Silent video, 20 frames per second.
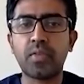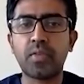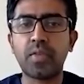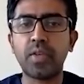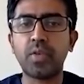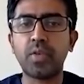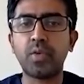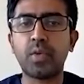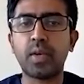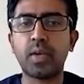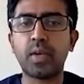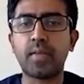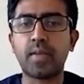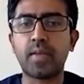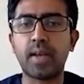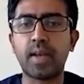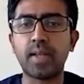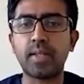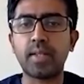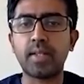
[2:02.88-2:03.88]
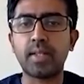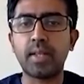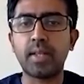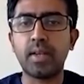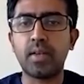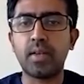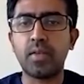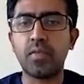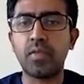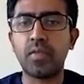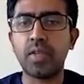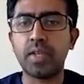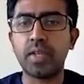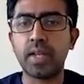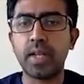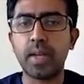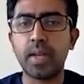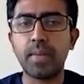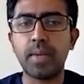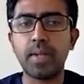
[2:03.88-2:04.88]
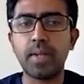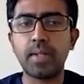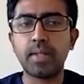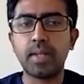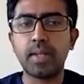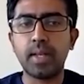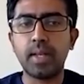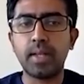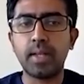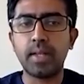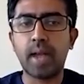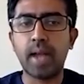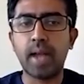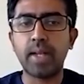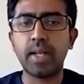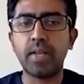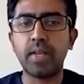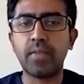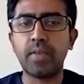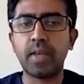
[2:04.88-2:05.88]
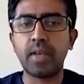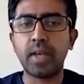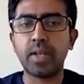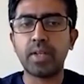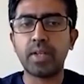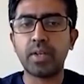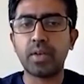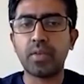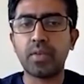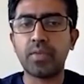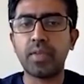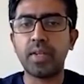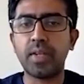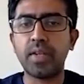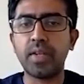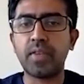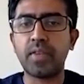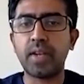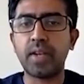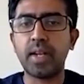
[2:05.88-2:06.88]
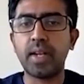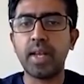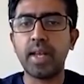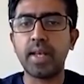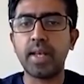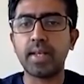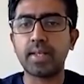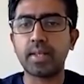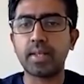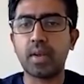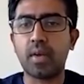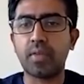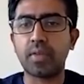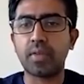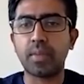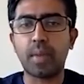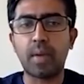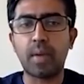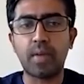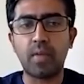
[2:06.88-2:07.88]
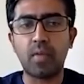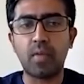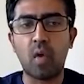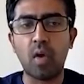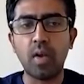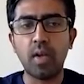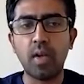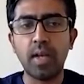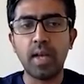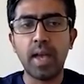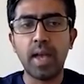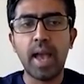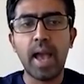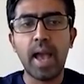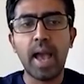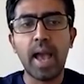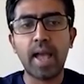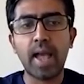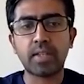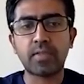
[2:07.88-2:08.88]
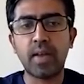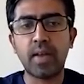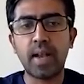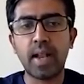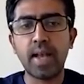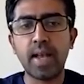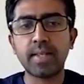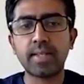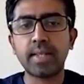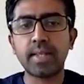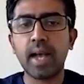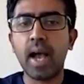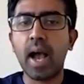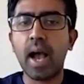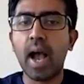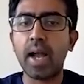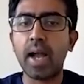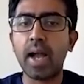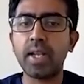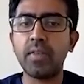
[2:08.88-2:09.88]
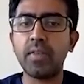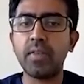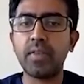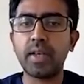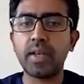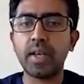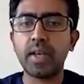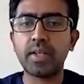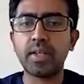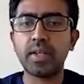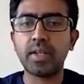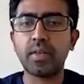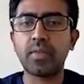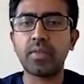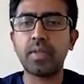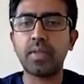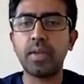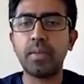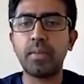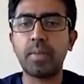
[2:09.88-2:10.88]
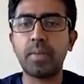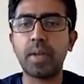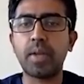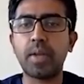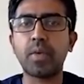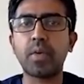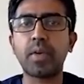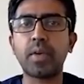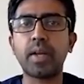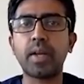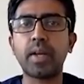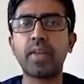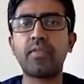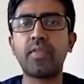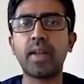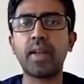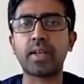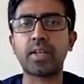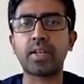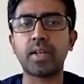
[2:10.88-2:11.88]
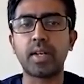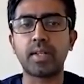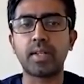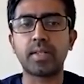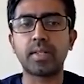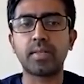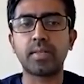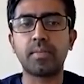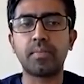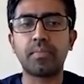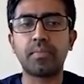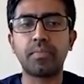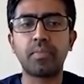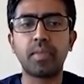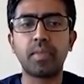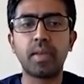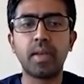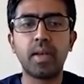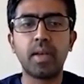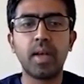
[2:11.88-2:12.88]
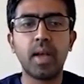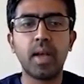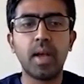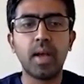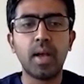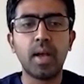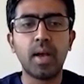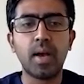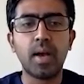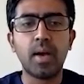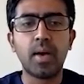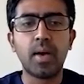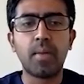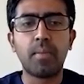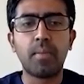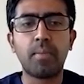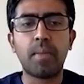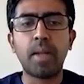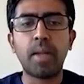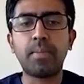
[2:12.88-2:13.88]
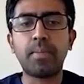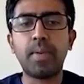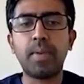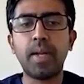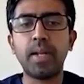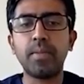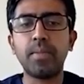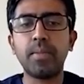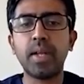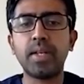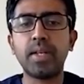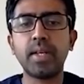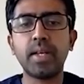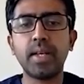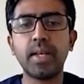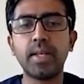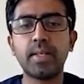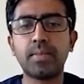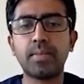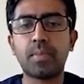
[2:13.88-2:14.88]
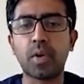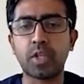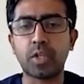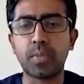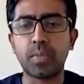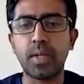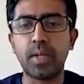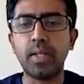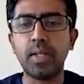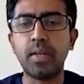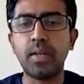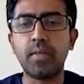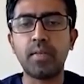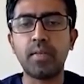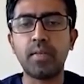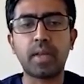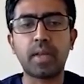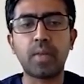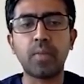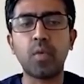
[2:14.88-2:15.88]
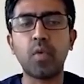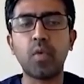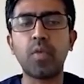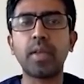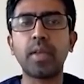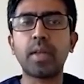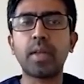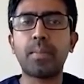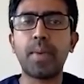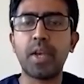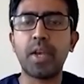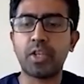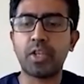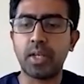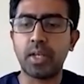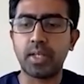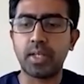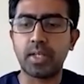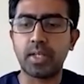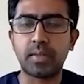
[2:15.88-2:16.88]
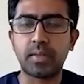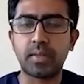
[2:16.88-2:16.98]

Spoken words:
tissue contrast, which enables the identification of the different layers of the bubble wall, as well as identification of the peritoneal reflections. Multiplane imaging is possible without moving the patient.